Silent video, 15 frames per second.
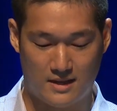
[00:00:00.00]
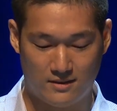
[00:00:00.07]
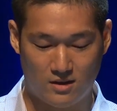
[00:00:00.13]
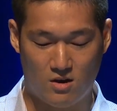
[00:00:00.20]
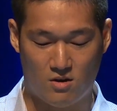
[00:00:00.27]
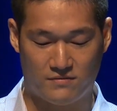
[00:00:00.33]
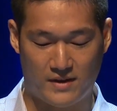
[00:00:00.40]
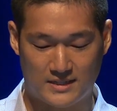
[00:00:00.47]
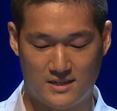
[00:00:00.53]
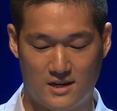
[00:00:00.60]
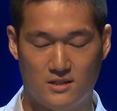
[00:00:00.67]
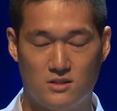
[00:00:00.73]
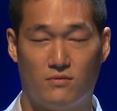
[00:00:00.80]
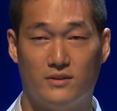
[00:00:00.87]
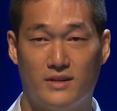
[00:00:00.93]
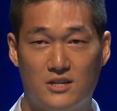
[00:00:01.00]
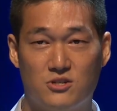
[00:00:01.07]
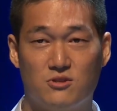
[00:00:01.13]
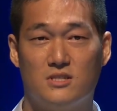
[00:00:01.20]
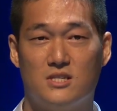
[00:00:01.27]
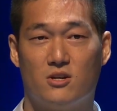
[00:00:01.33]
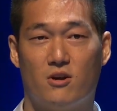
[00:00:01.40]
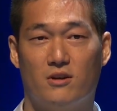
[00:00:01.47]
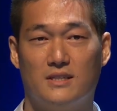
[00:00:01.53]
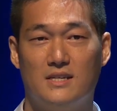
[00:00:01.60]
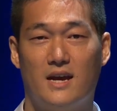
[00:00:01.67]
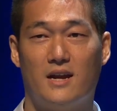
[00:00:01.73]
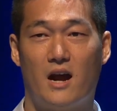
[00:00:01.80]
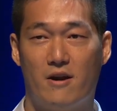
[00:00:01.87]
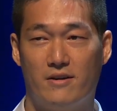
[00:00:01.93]
of Excellence for National Security
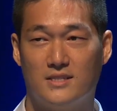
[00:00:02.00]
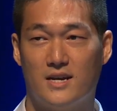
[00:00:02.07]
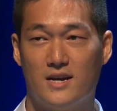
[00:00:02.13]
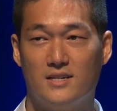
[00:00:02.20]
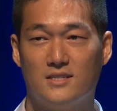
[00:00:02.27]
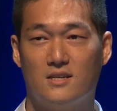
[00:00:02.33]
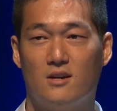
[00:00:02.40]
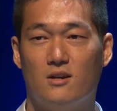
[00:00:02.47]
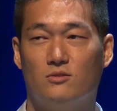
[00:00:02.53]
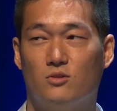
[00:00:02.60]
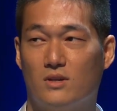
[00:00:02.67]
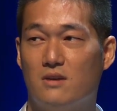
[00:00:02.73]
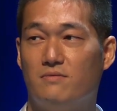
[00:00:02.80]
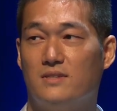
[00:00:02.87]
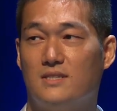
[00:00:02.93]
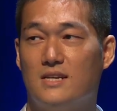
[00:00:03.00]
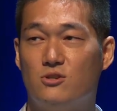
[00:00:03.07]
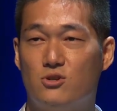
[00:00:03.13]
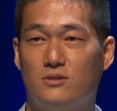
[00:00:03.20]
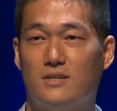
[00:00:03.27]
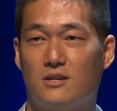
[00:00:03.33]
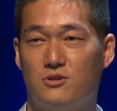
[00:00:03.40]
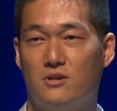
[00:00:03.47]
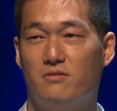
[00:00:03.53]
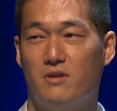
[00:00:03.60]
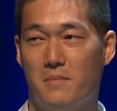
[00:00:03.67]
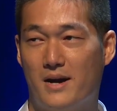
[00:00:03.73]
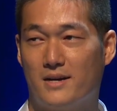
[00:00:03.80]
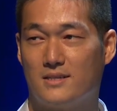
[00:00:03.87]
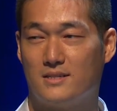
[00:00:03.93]
at RSIS, to give his introductory
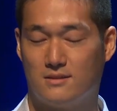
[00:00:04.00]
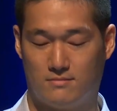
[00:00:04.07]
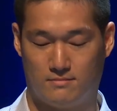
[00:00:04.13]
remarks.